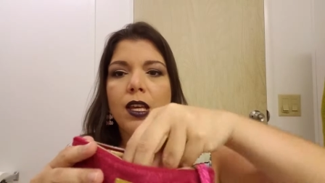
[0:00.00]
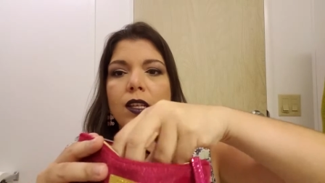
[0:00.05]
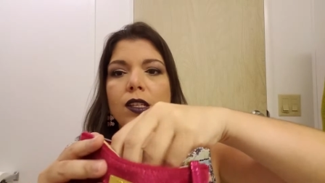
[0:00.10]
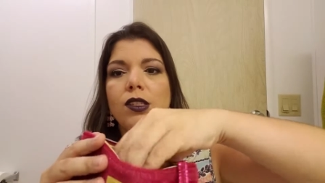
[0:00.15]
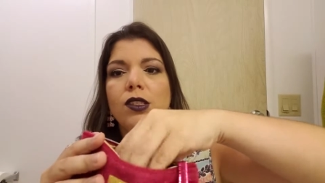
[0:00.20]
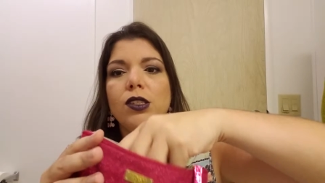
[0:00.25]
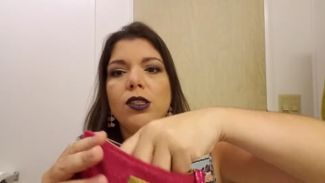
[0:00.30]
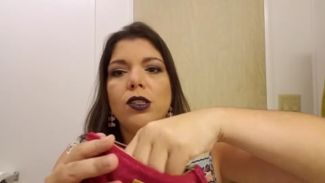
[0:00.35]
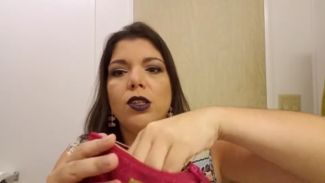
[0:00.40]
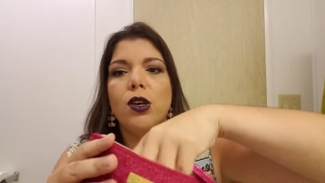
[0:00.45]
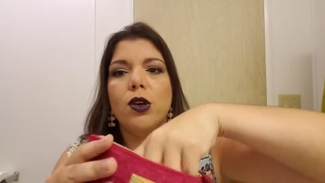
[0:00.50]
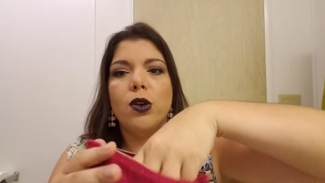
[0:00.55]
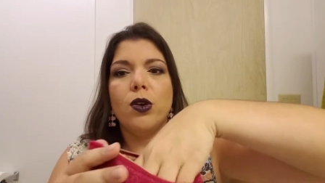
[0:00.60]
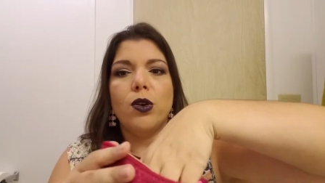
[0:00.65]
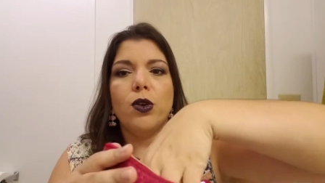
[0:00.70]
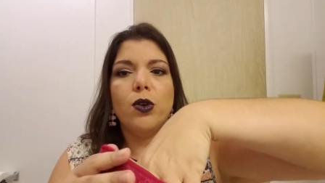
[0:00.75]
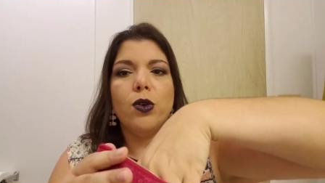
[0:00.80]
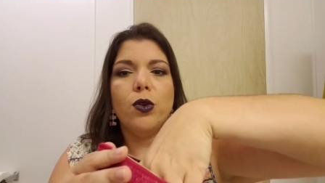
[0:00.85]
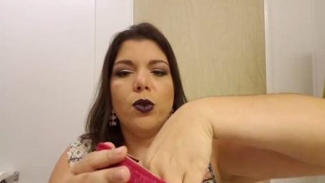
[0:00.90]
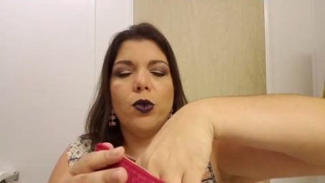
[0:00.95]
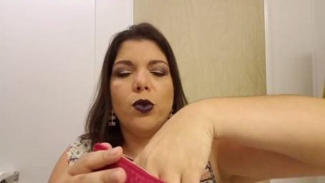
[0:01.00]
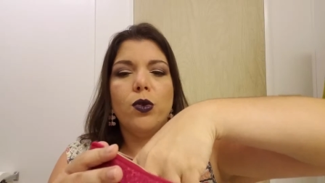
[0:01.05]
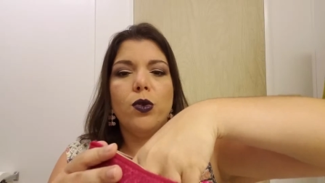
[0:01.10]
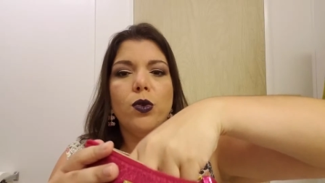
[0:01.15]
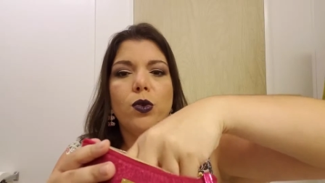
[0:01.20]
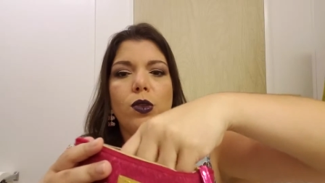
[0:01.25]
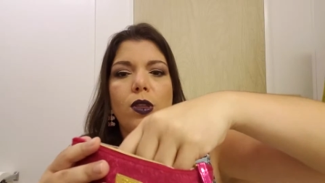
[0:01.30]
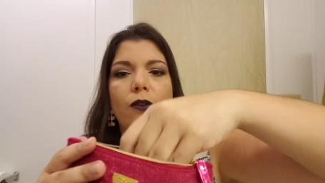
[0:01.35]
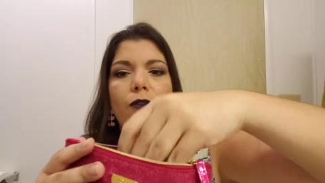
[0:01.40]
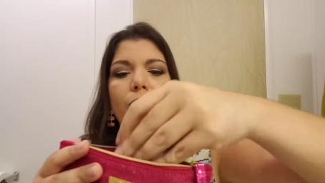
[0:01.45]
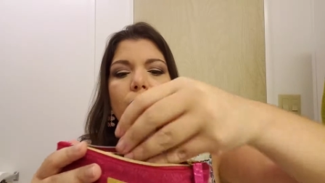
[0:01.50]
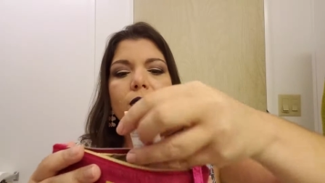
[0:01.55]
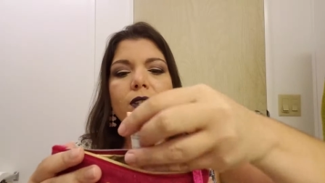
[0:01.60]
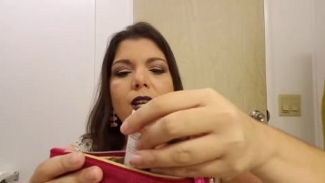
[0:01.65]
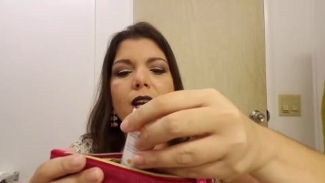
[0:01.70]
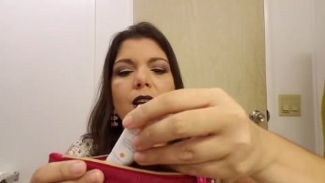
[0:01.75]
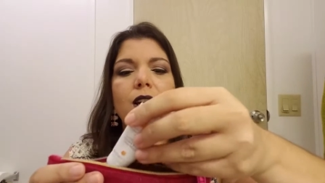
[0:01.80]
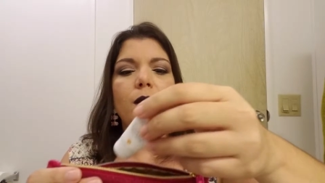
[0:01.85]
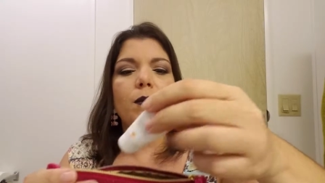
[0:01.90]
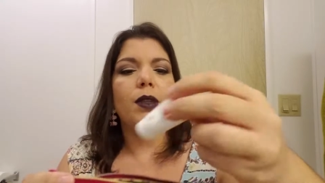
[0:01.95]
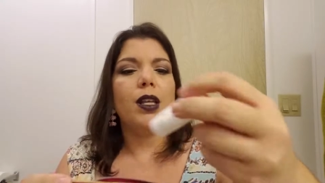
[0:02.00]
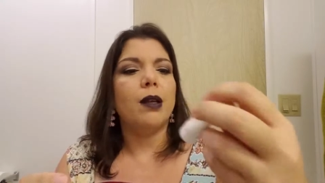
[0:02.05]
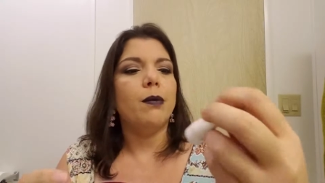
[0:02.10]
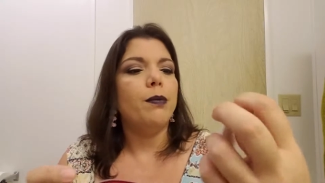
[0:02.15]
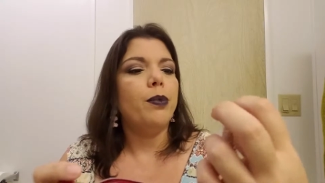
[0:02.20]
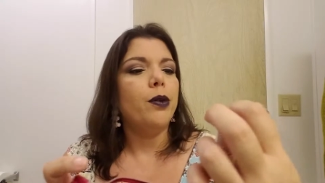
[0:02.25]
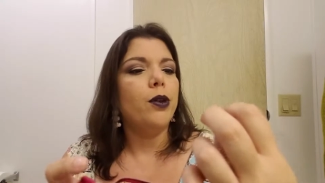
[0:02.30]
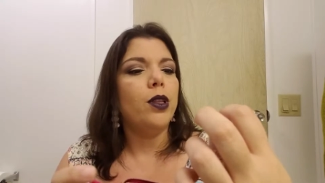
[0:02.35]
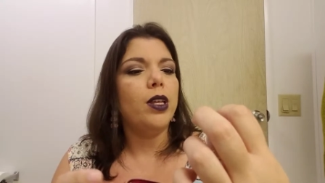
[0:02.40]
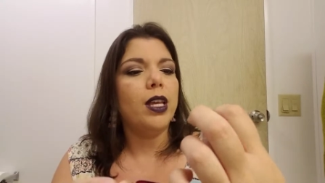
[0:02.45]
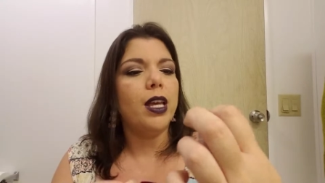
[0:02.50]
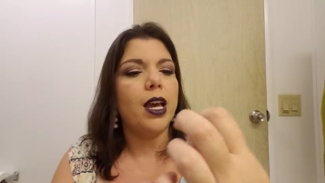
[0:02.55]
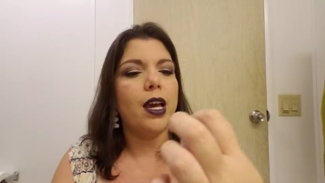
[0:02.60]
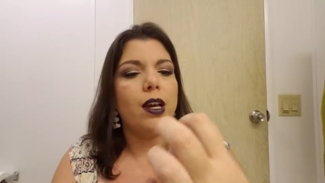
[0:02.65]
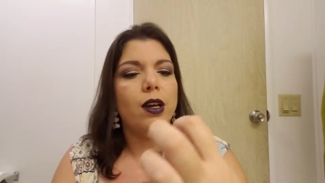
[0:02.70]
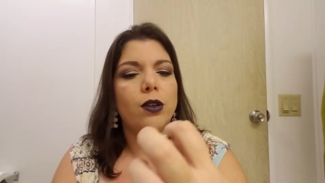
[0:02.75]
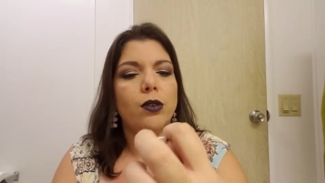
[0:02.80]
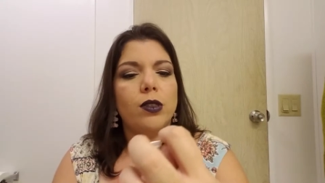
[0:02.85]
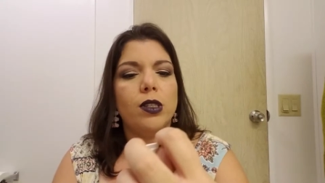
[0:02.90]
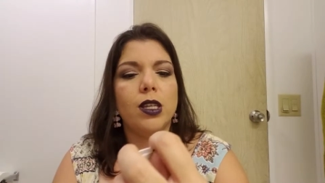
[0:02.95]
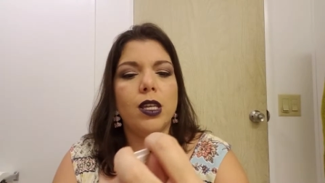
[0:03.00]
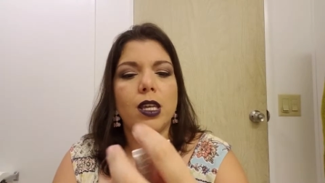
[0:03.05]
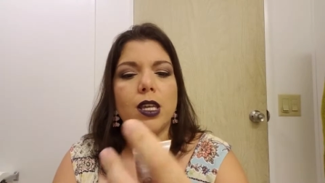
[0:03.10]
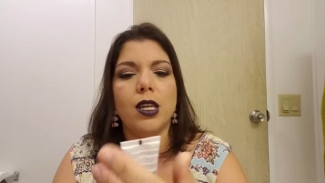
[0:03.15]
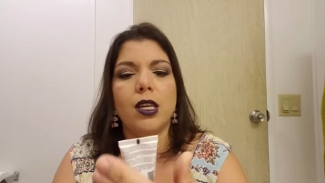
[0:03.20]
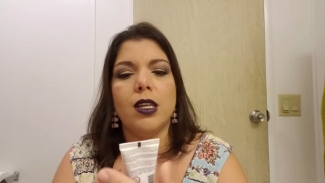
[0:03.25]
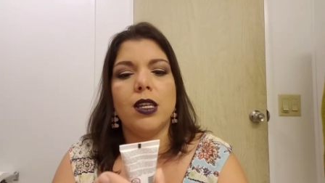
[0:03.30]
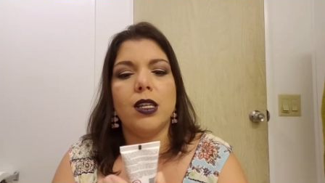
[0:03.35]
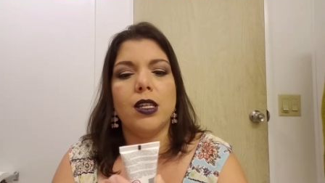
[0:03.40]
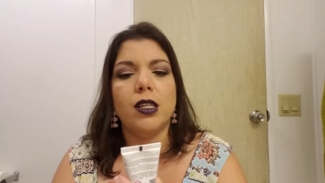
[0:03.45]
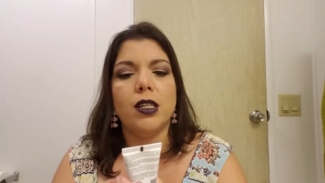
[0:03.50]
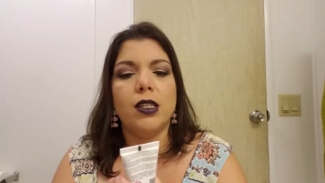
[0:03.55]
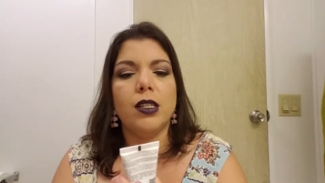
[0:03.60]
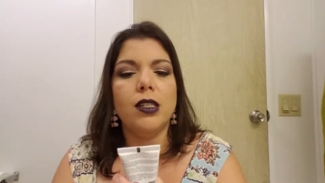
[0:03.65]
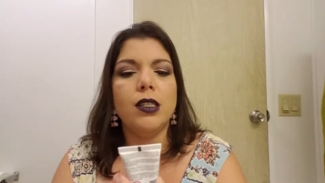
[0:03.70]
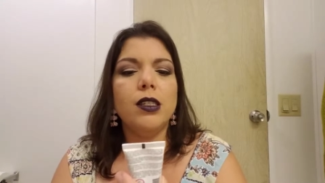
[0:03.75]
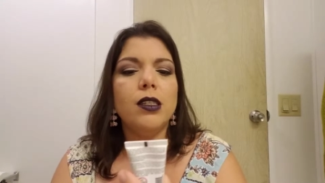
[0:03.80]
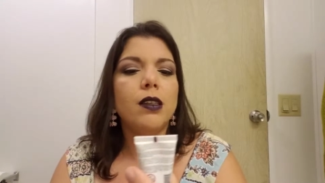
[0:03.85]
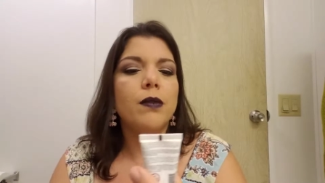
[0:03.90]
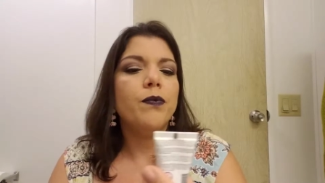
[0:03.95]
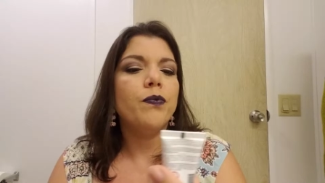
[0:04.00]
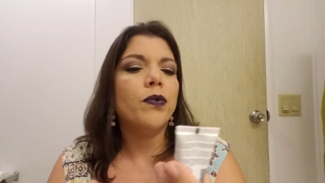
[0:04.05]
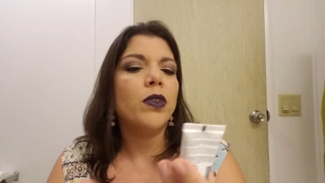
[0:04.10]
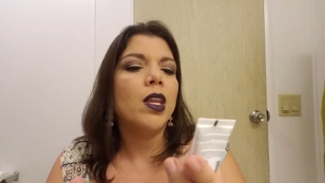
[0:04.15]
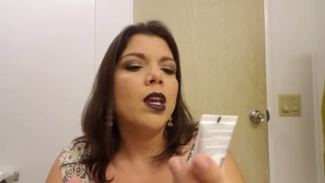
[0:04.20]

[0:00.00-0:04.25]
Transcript: So the first item that I'm pulling out is